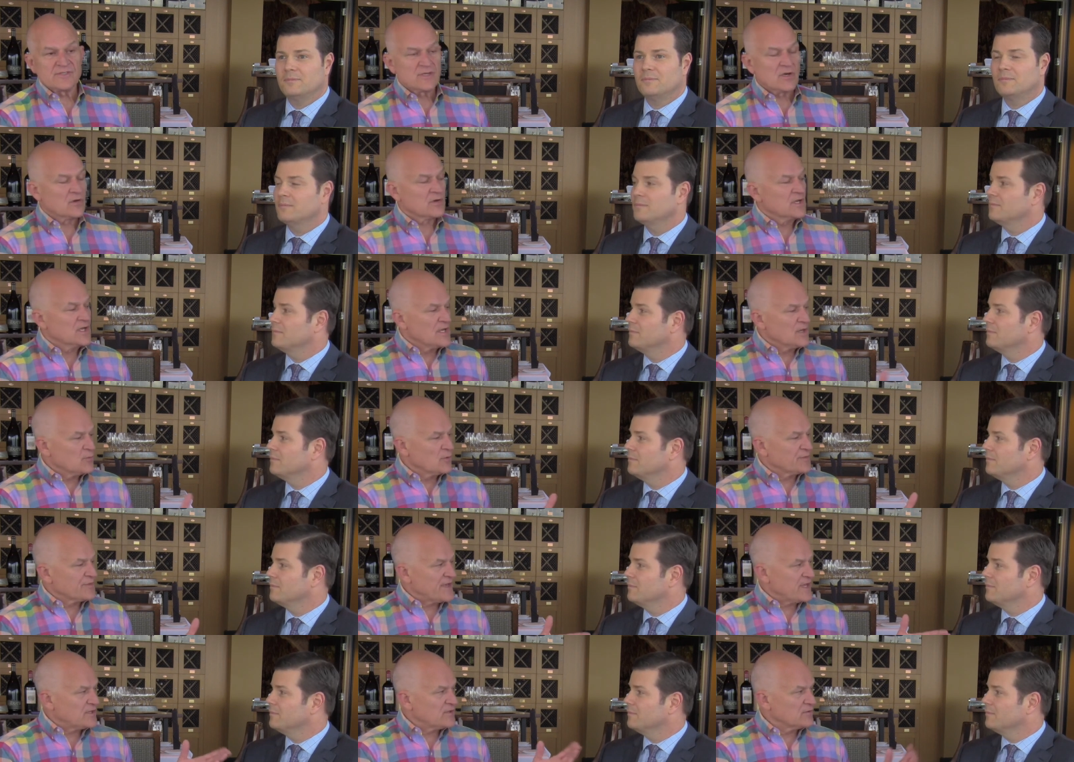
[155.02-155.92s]
Speaker 1: So, well,
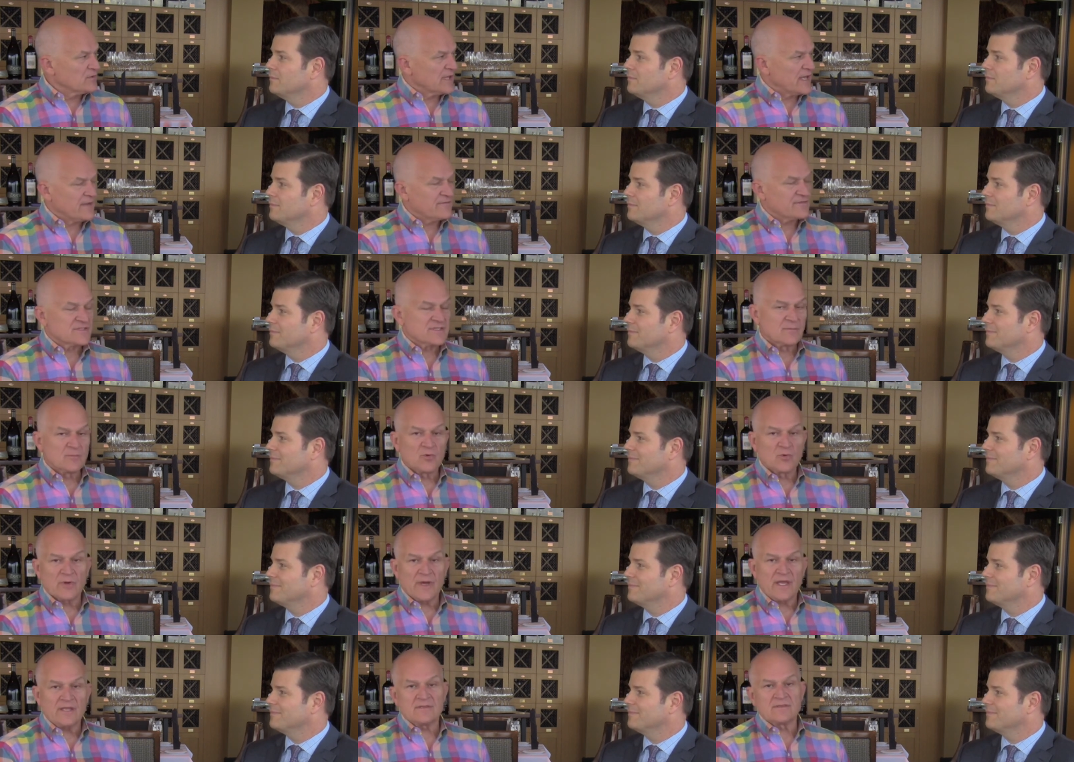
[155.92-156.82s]
thank you, Leif. Some
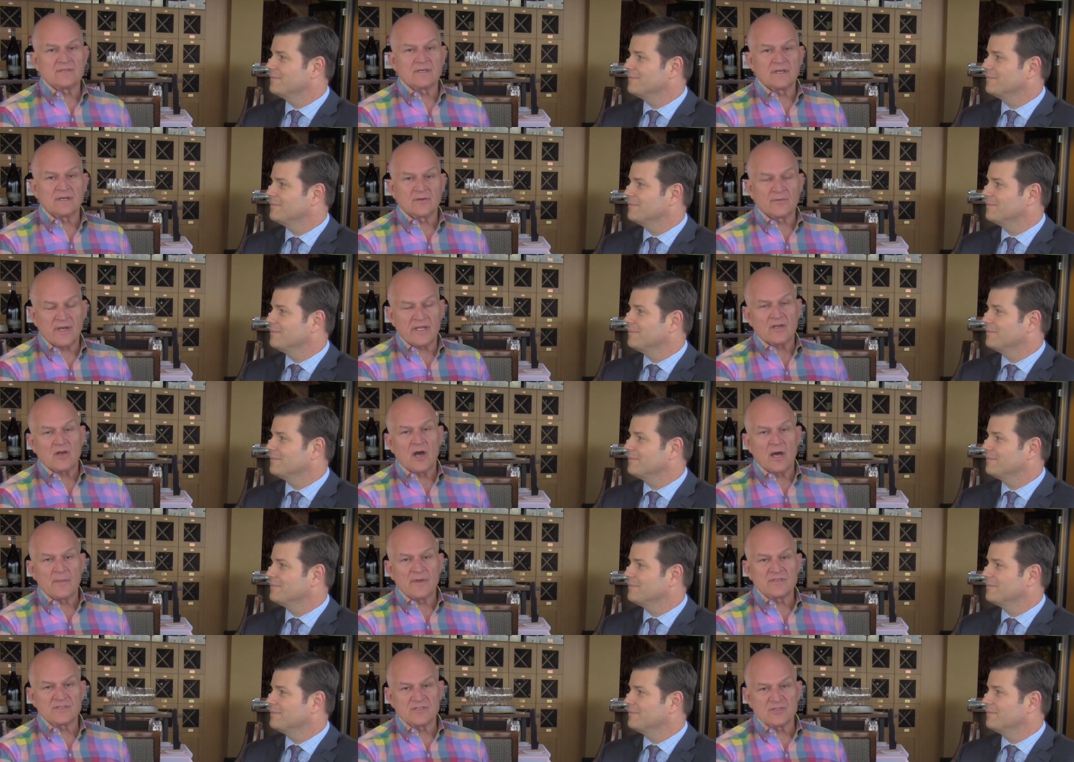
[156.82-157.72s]
great, uh, great
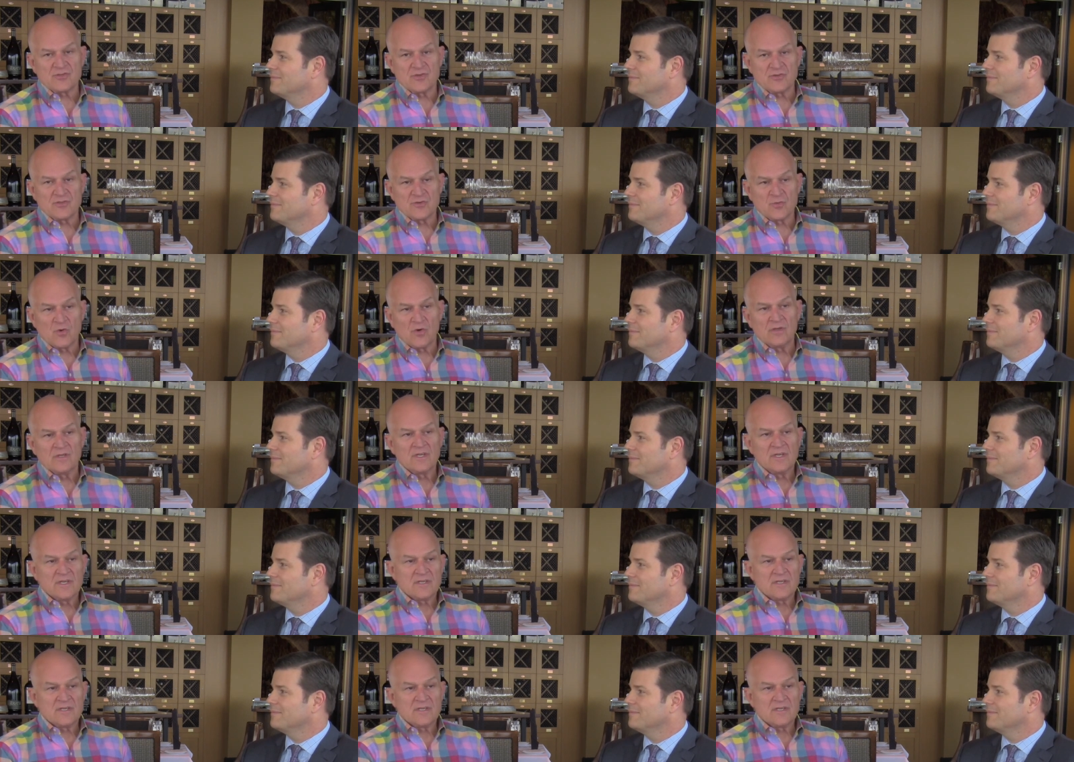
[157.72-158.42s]
comments as usual.